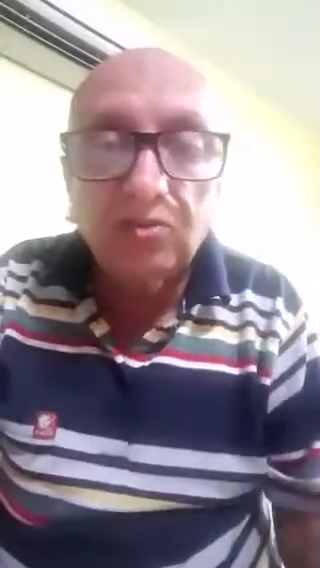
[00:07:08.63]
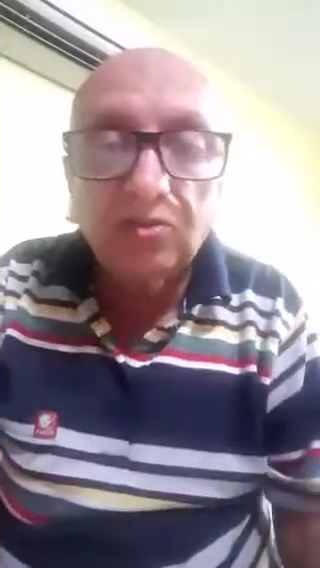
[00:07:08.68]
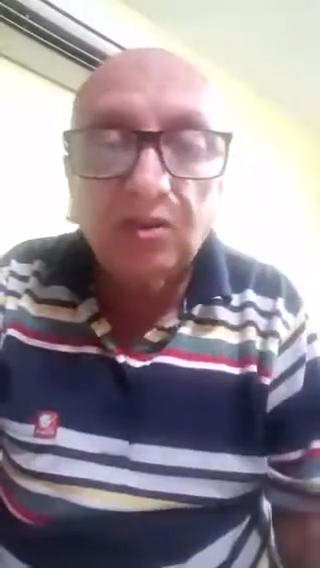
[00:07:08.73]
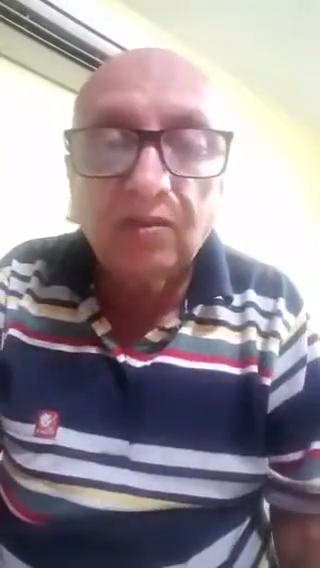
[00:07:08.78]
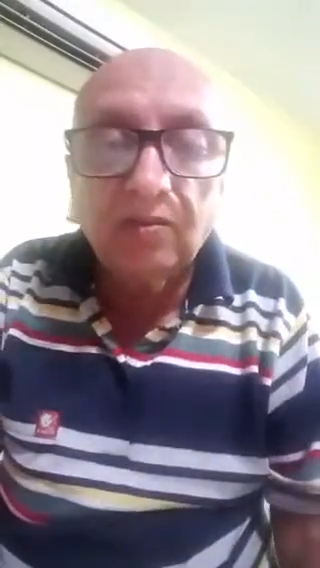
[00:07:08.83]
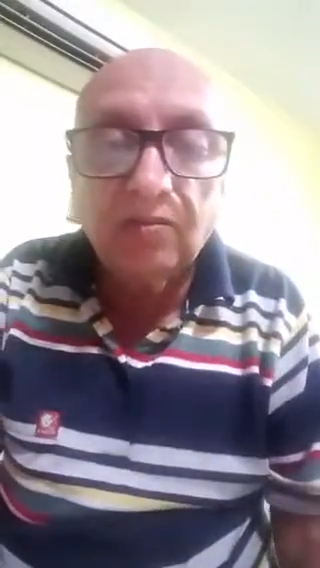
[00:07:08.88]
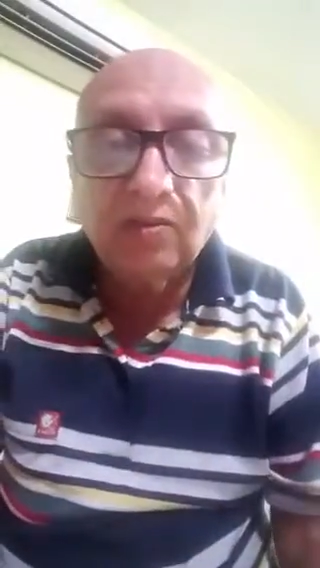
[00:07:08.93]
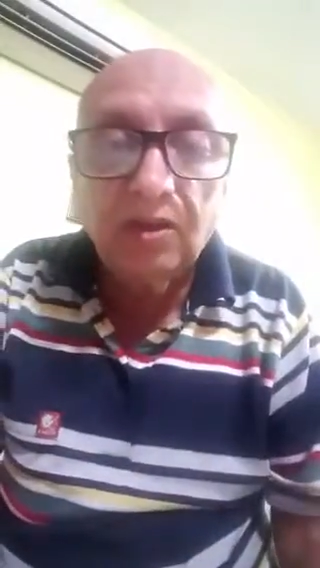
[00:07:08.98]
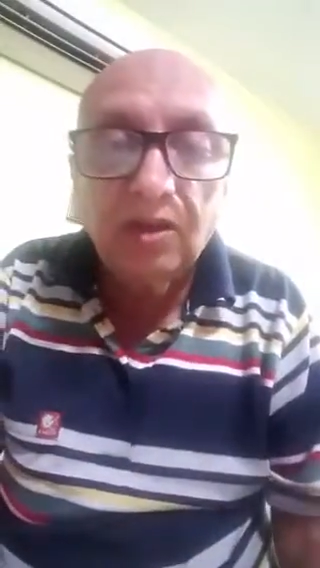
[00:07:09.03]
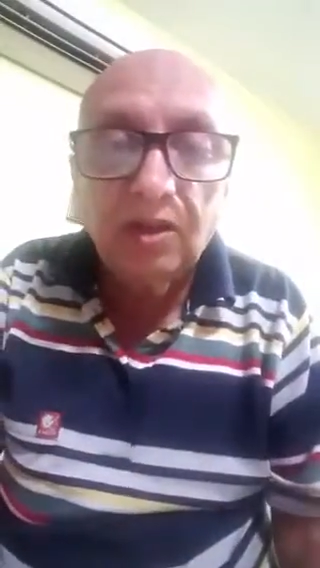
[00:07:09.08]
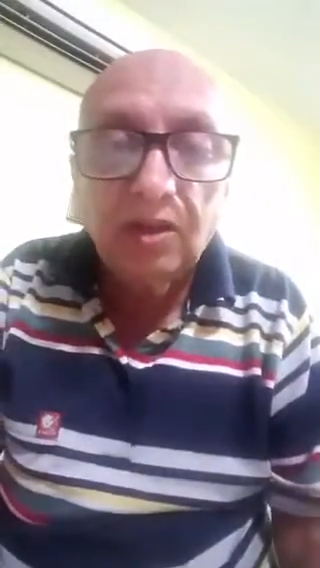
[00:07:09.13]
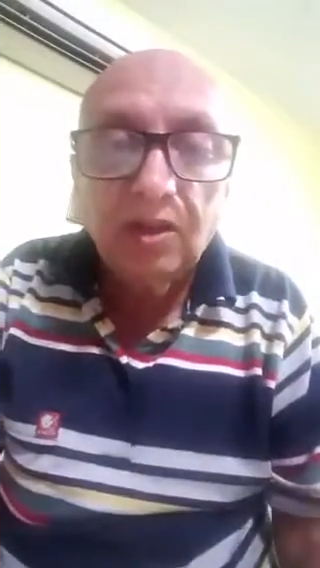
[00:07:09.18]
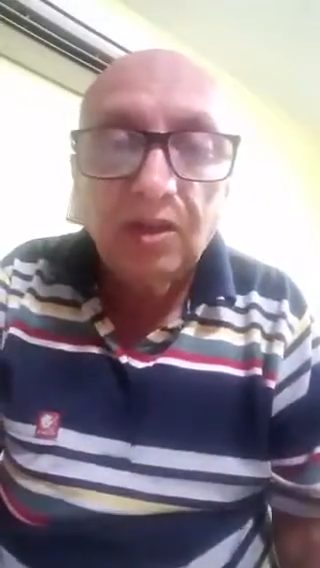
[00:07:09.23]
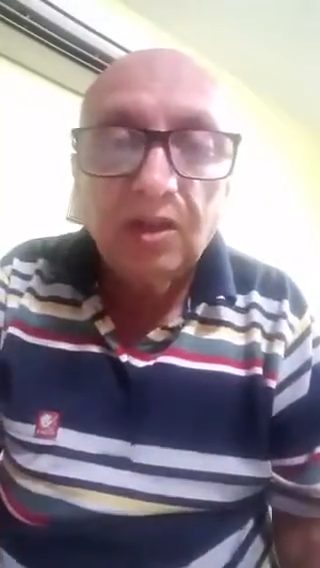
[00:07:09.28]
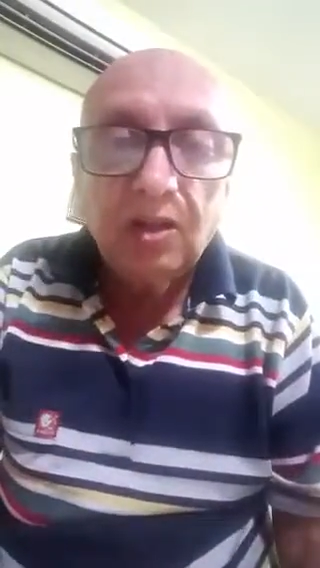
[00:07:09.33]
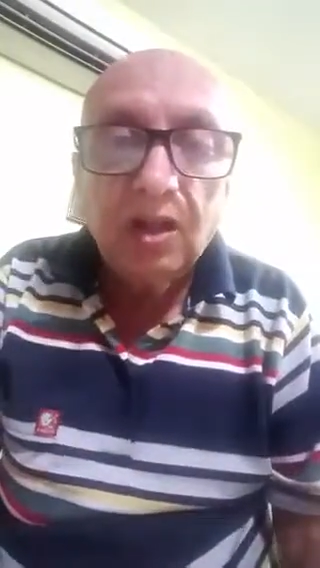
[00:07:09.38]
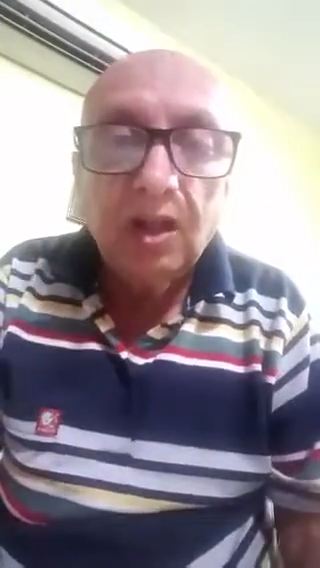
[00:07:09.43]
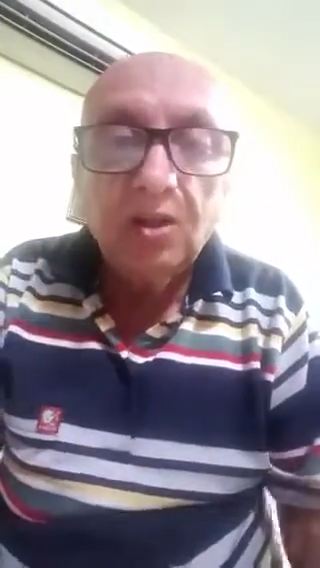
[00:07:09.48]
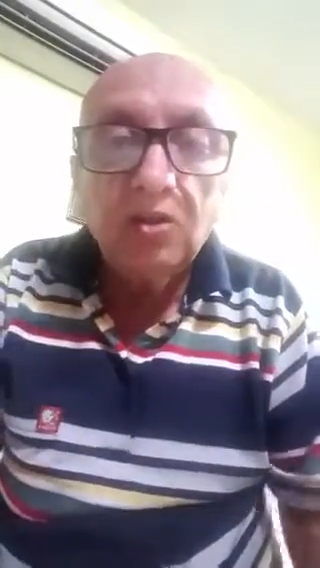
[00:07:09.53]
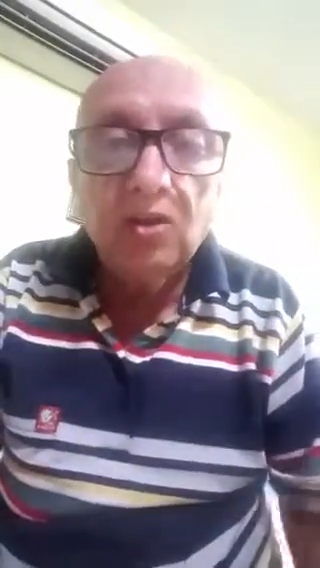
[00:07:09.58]
yourself
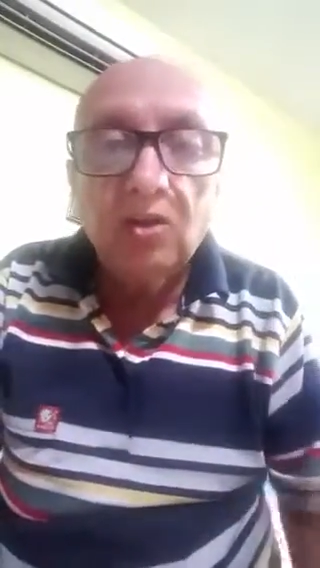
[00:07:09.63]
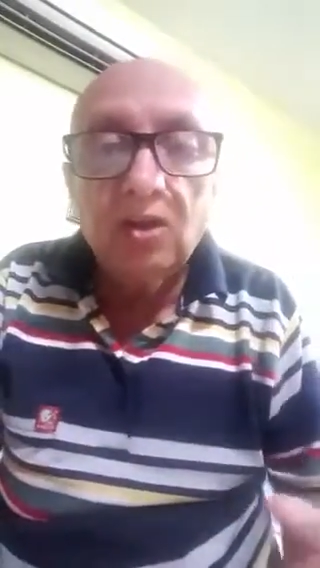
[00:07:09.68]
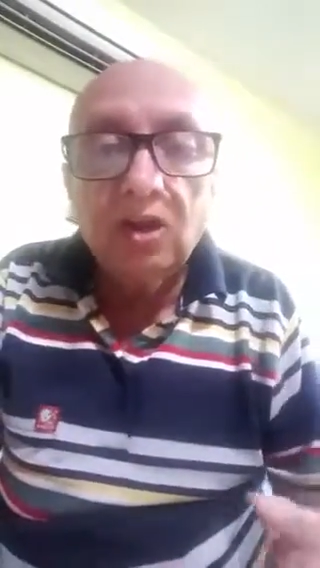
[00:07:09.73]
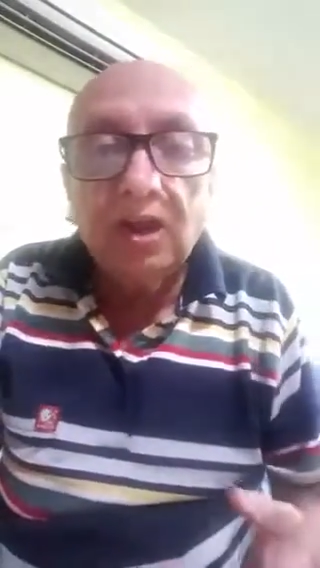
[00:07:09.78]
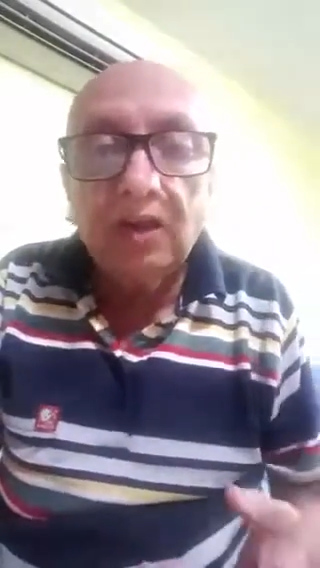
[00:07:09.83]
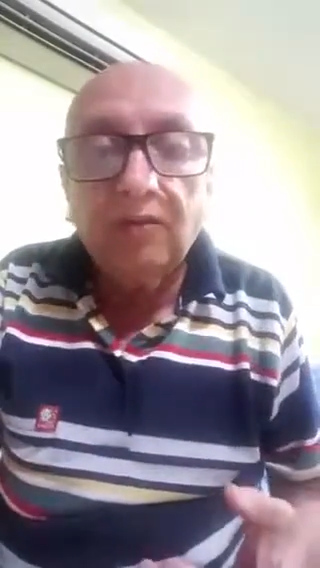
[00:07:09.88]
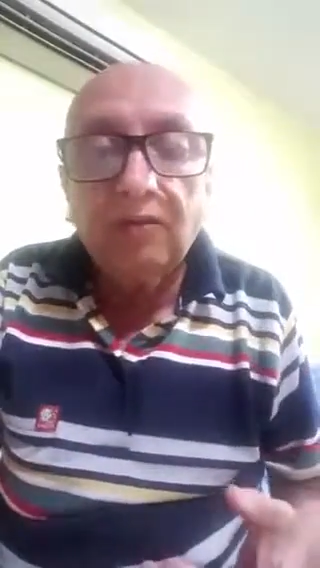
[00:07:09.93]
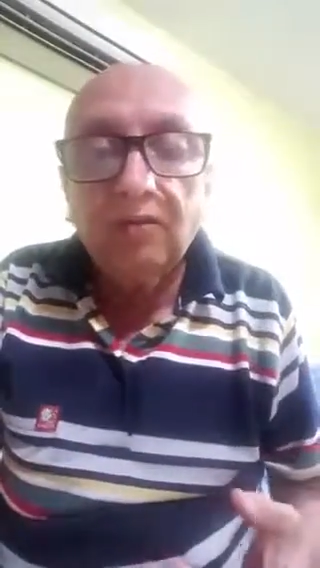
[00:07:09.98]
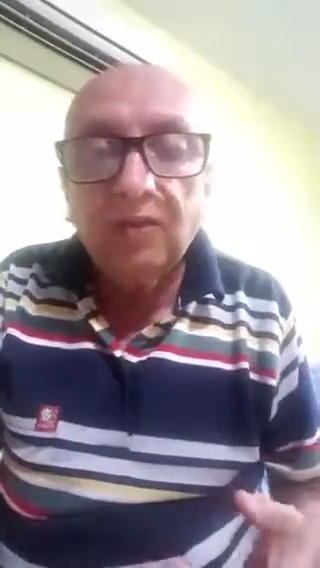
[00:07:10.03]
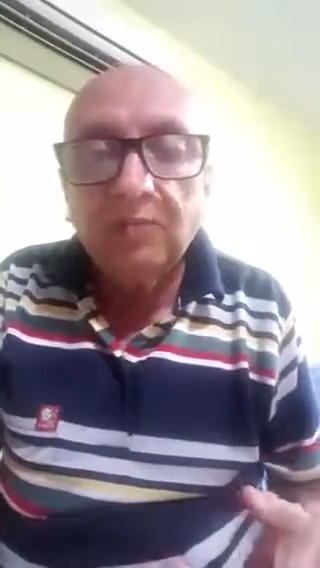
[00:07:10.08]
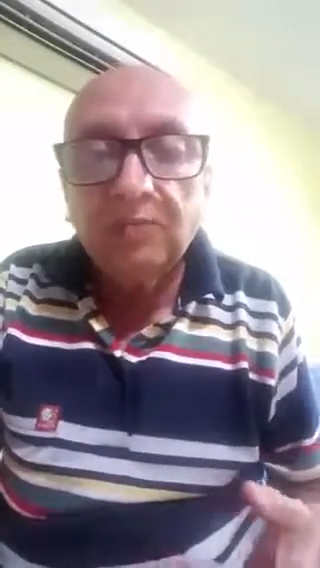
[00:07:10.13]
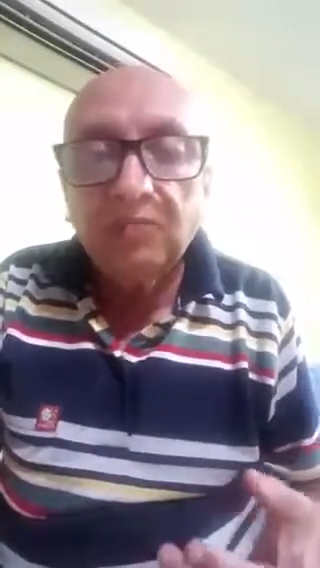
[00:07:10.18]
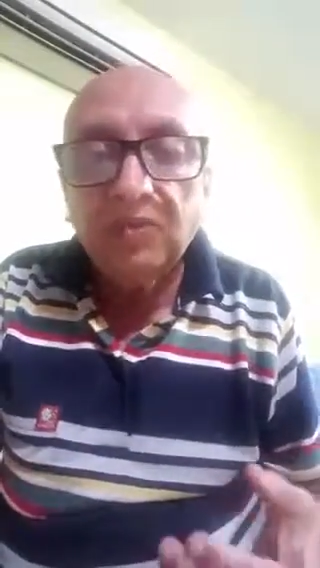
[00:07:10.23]
and your life.